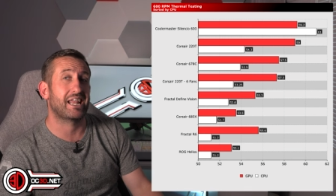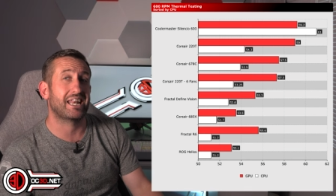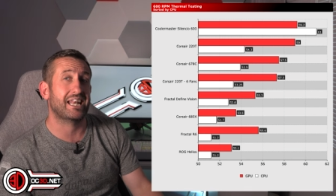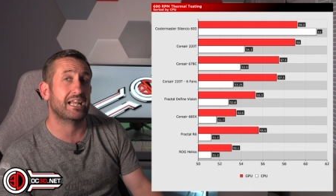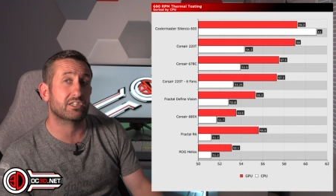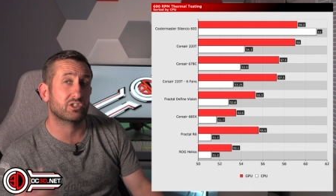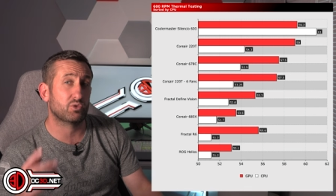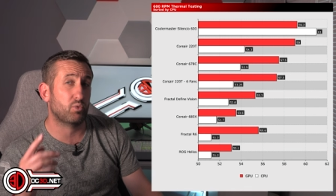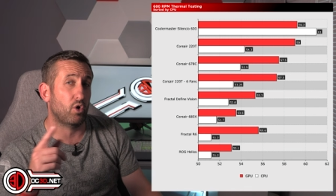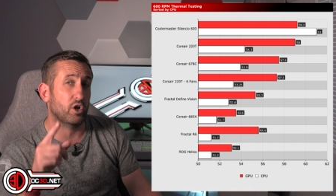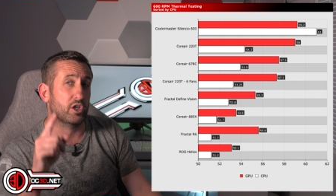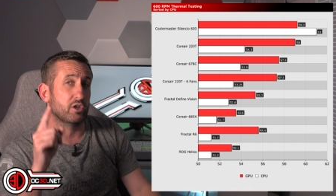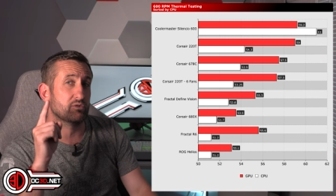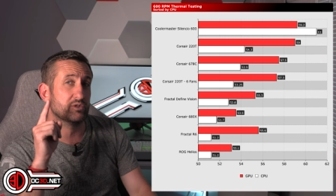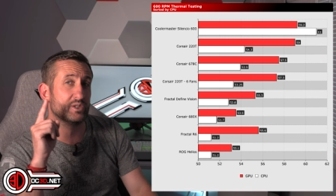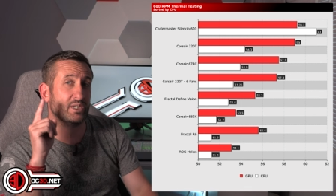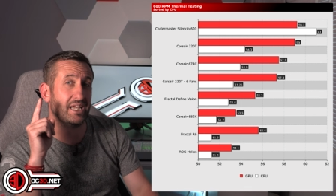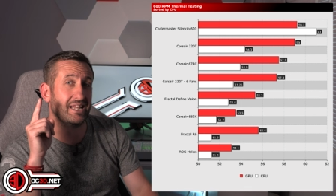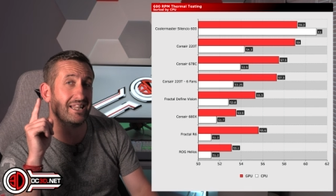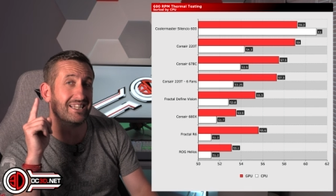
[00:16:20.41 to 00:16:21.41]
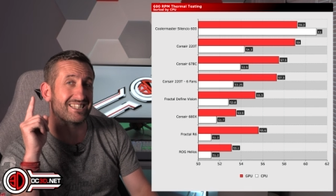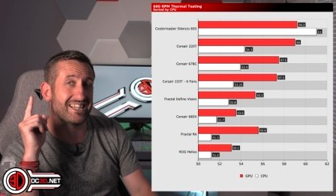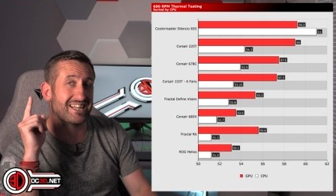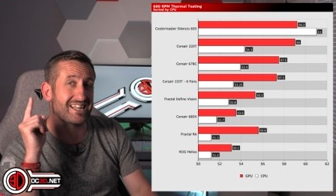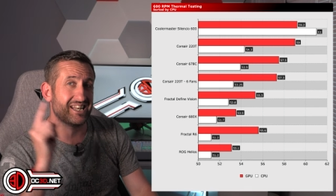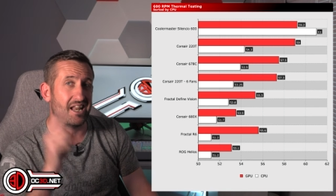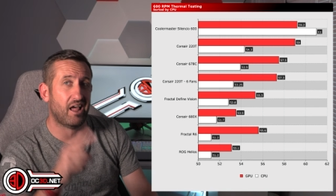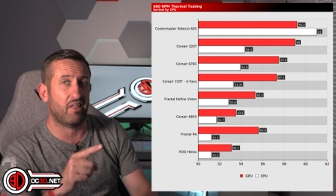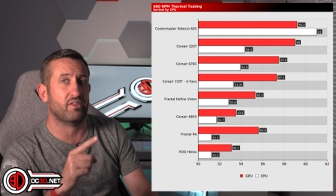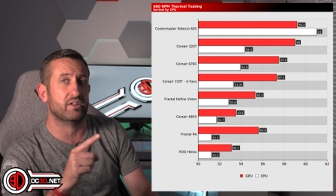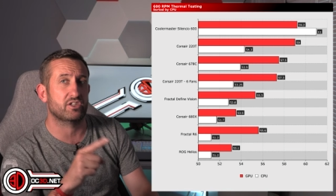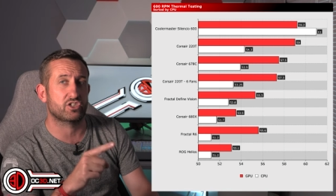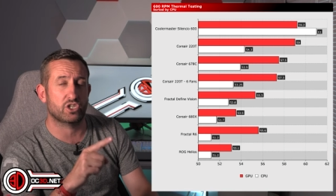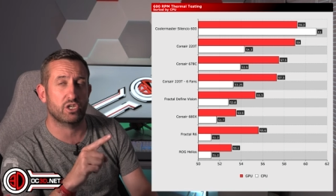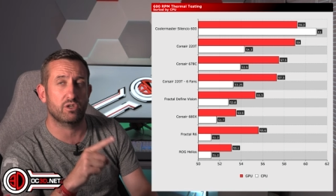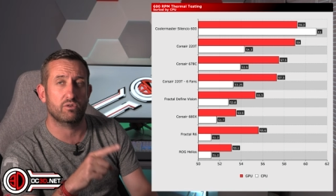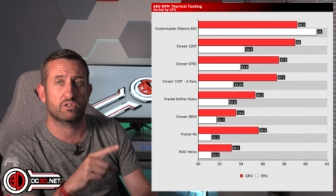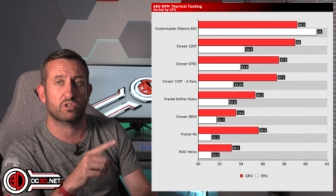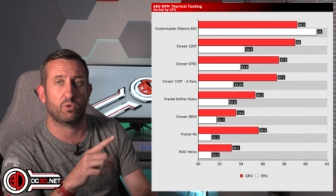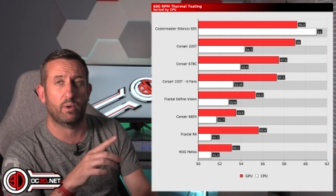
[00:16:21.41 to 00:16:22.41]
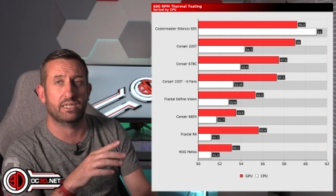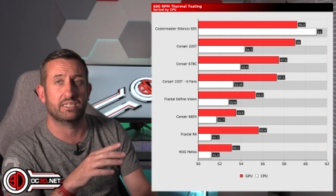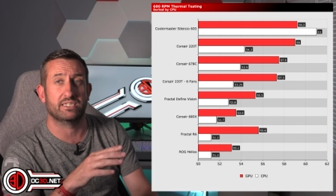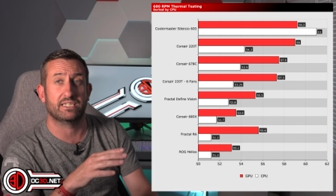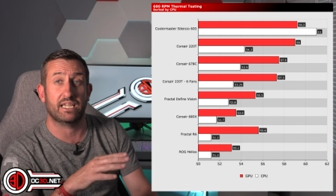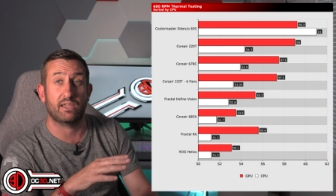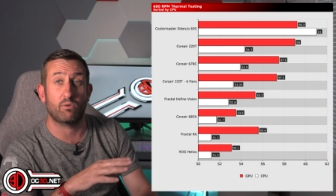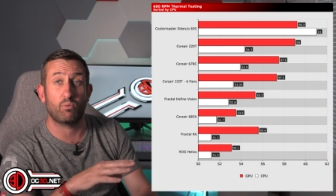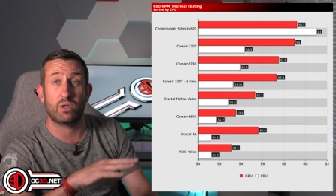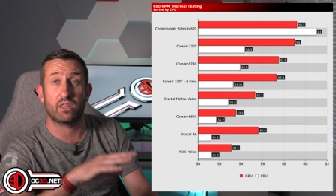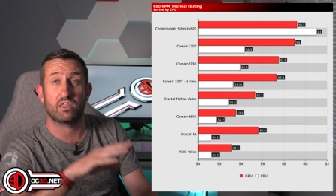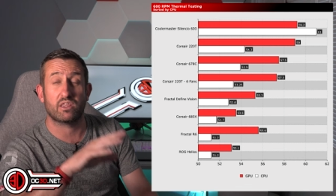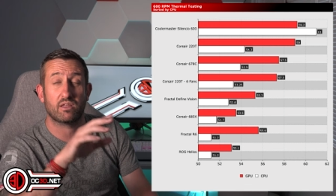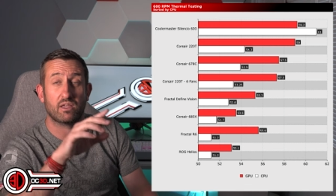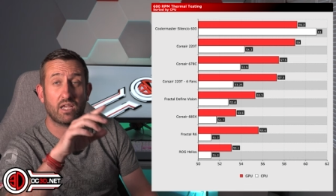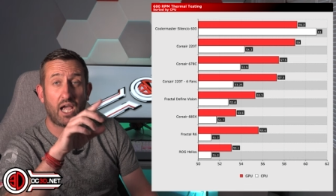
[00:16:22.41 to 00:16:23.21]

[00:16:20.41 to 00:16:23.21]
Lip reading: And that's why you'll see there's another 220 with